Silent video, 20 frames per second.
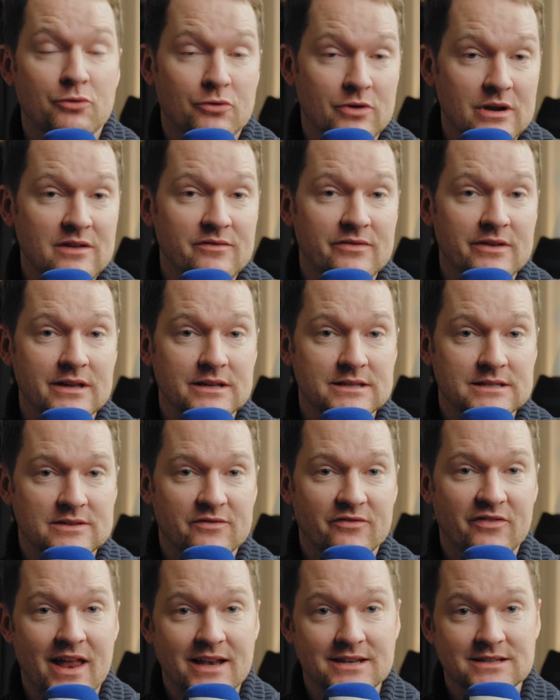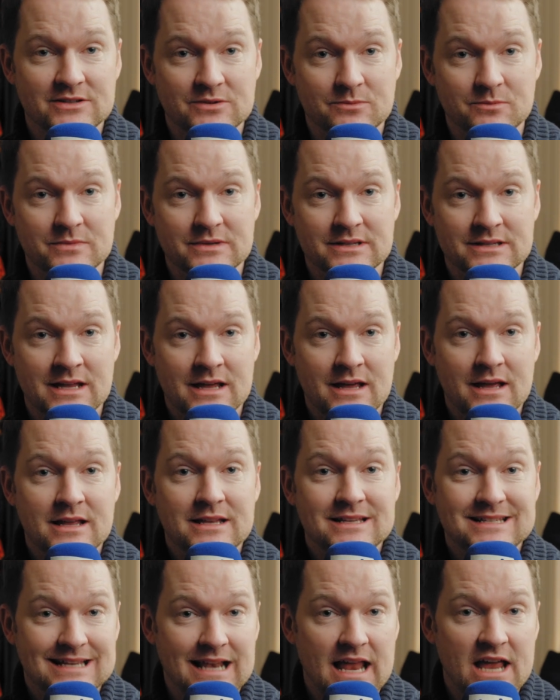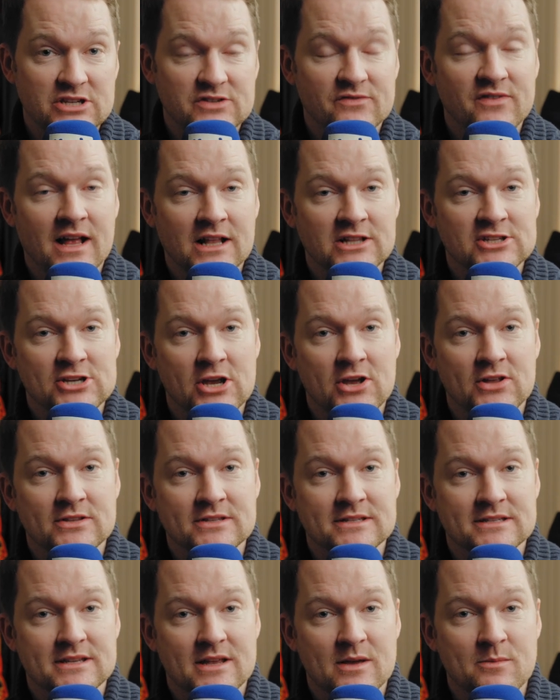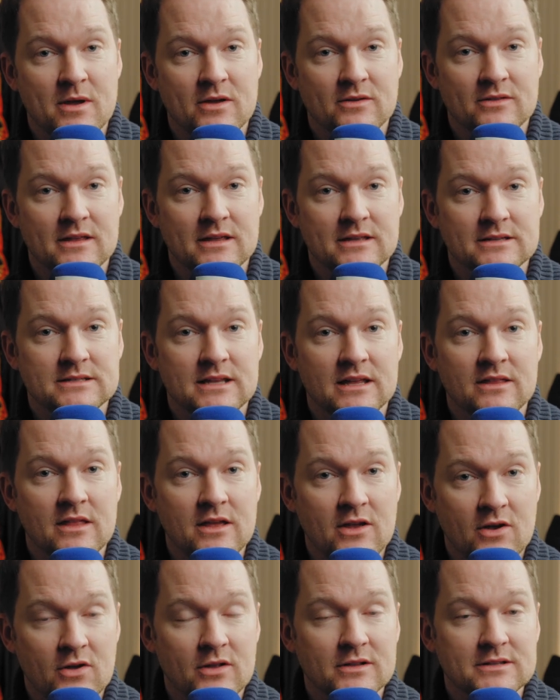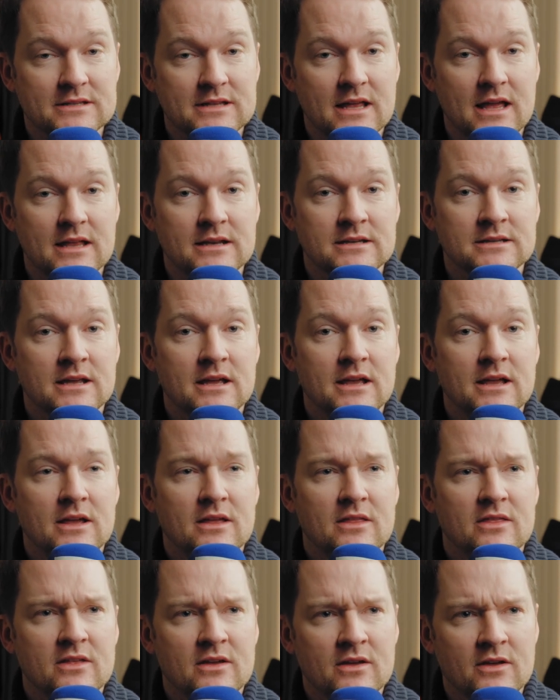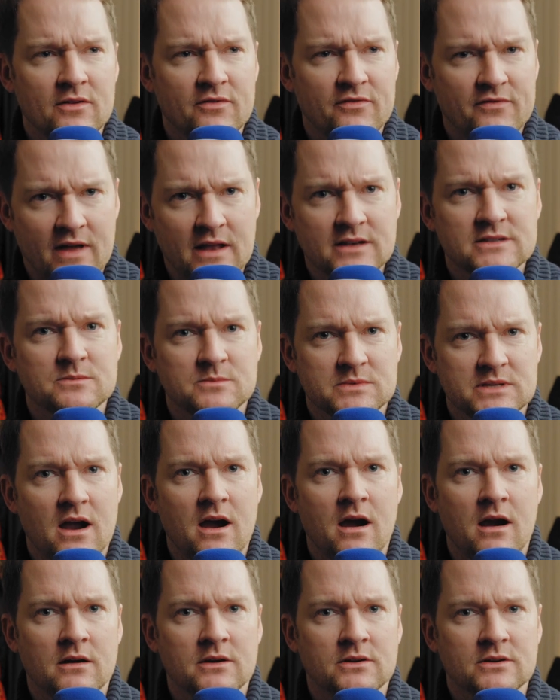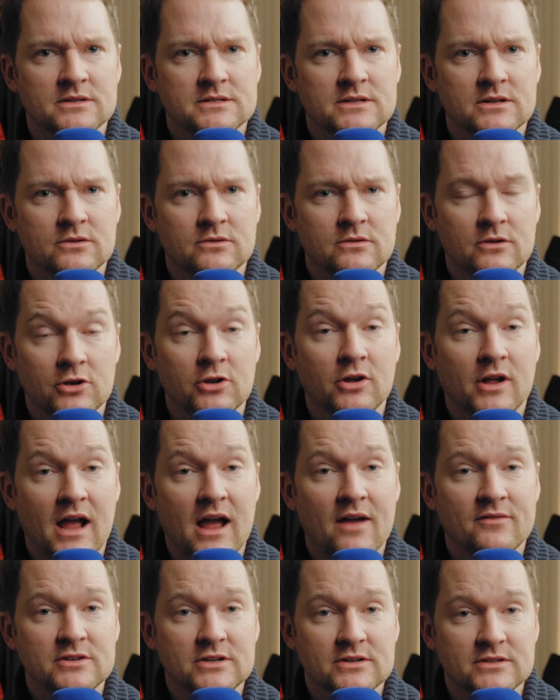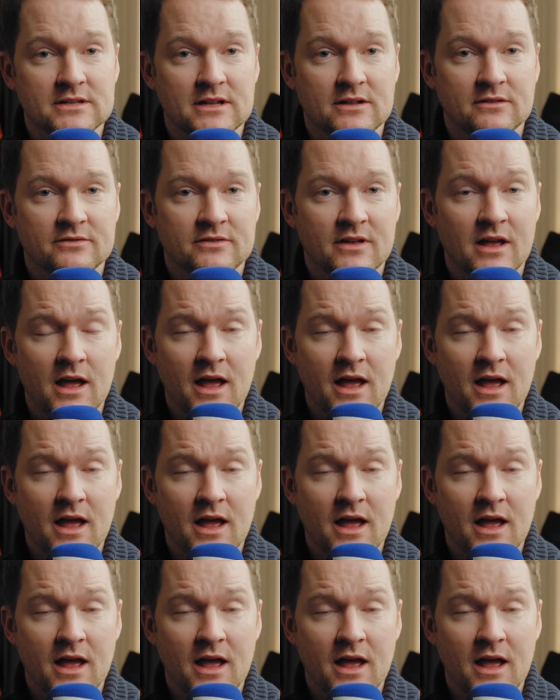previous Phantoms / Valjeans about this and they all said the Phantom's harder, so look after yourself.